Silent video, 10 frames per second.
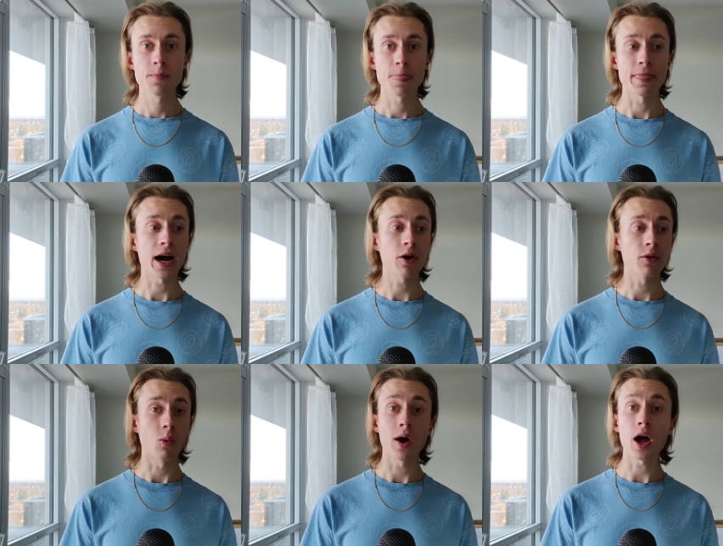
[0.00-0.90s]
now the
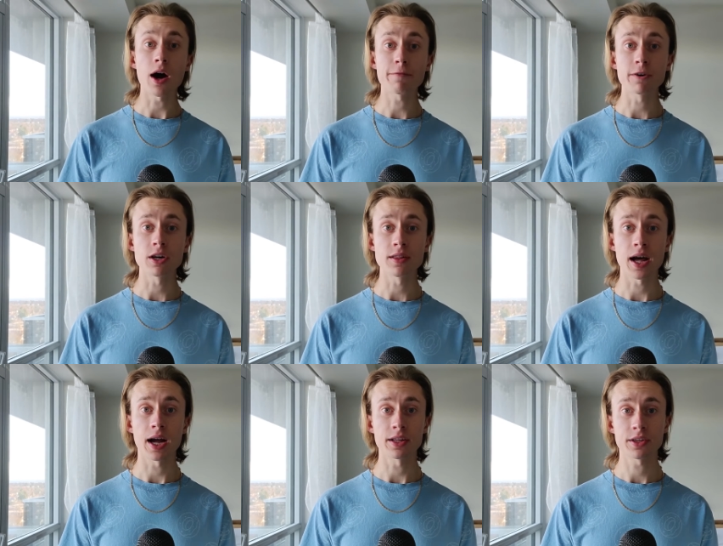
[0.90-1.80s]
1 offer
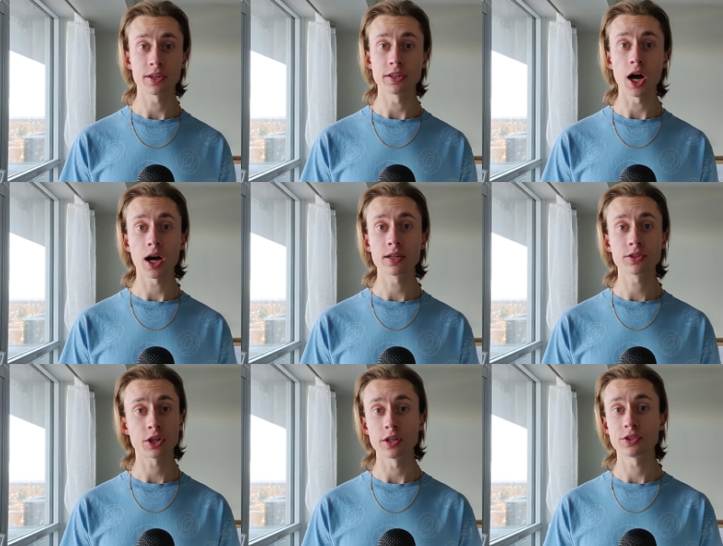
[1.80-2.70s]
that he had gotten
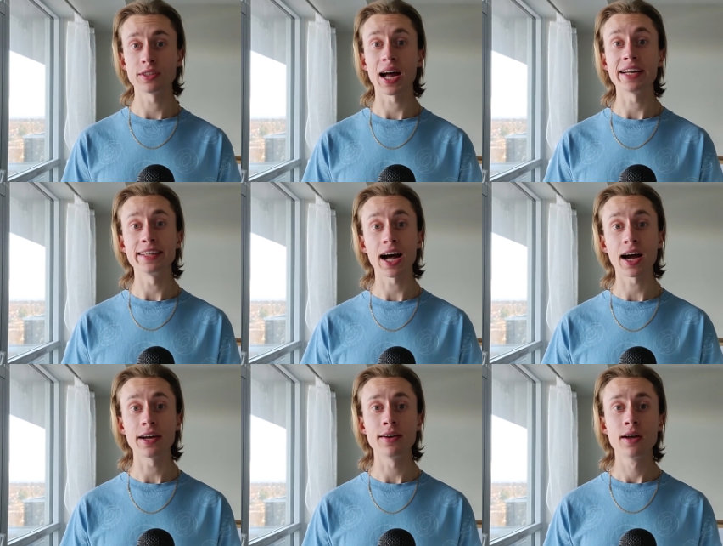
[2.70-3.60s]
turned to
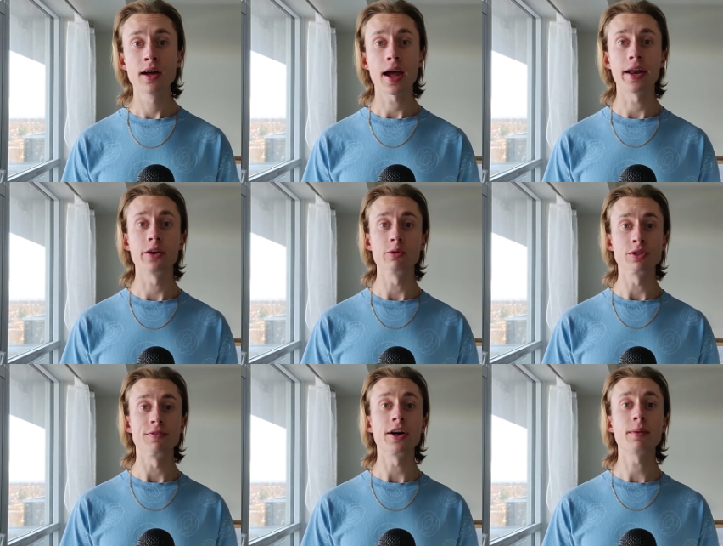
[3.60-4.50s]
99, and it was
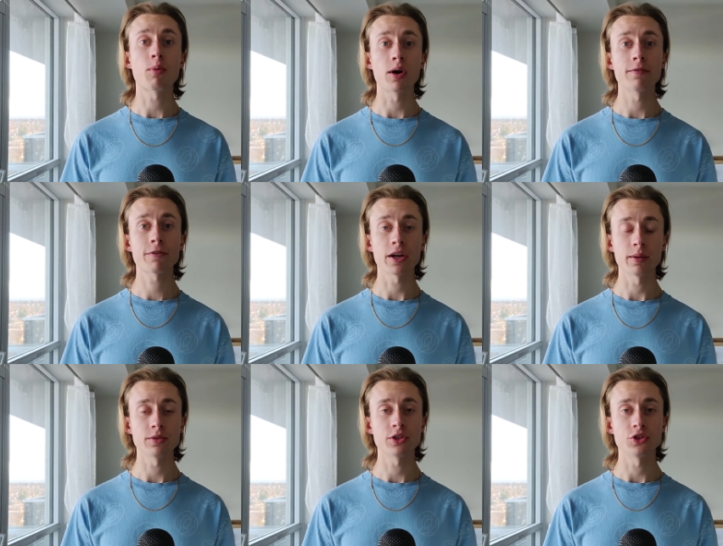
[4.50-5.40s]
very important for
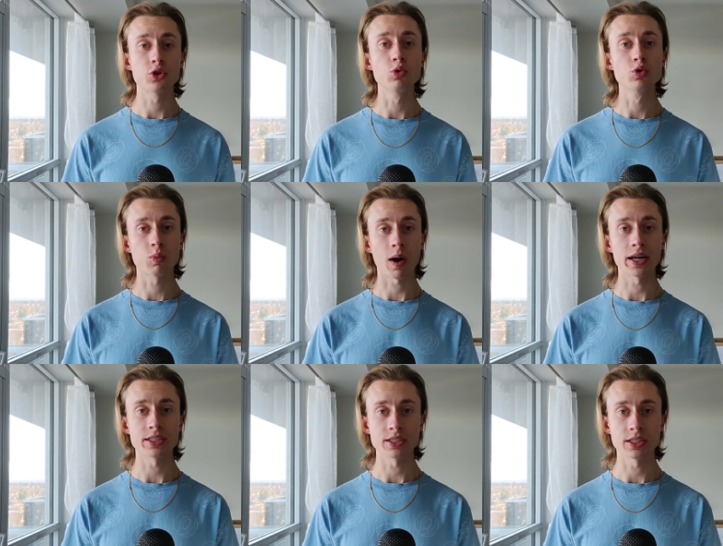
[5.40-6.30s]
him to choose
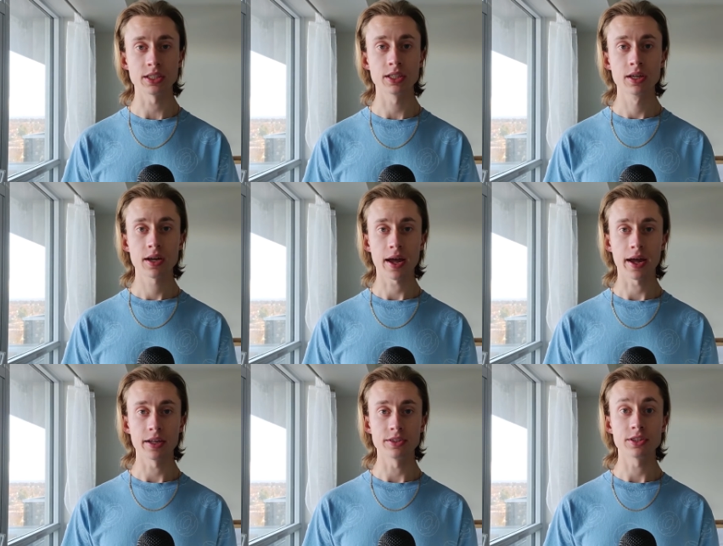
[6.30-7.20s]
wisely
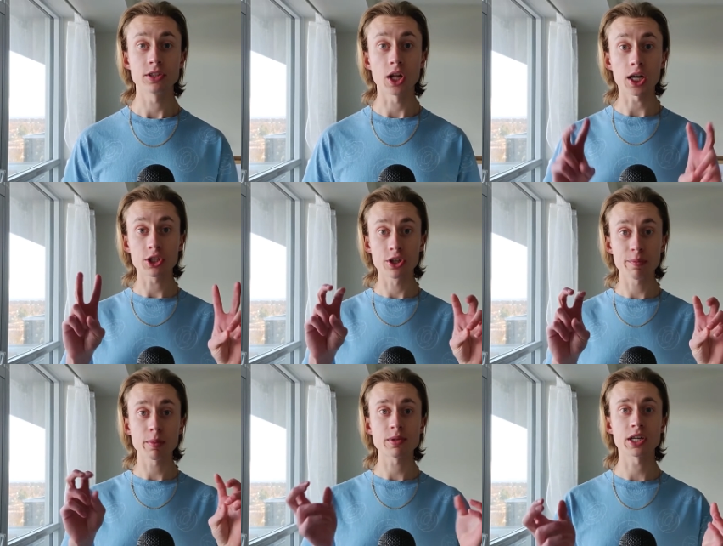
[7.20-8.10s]
and not trip
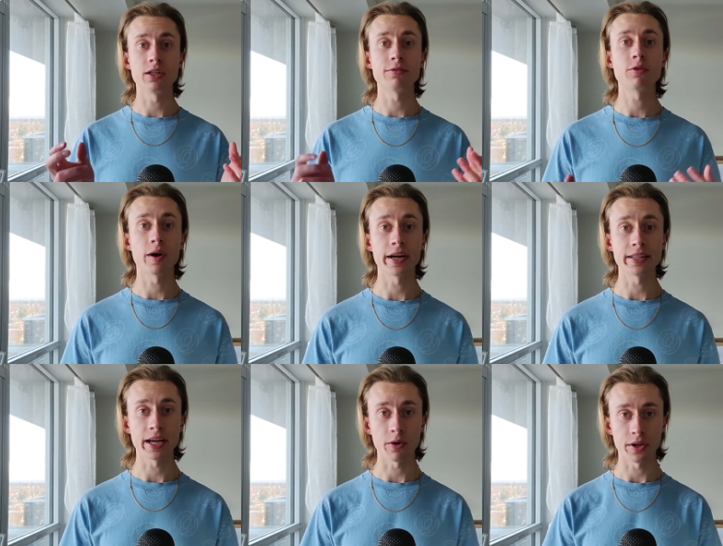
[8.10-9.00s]
himself running
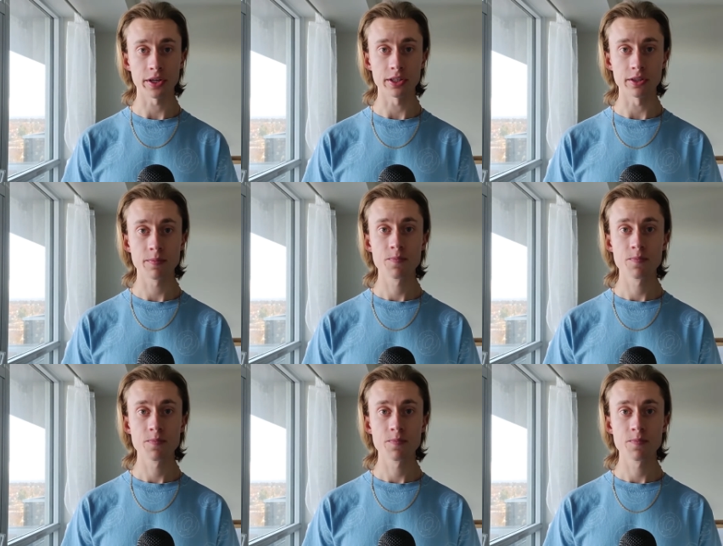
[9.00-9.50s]
downhill.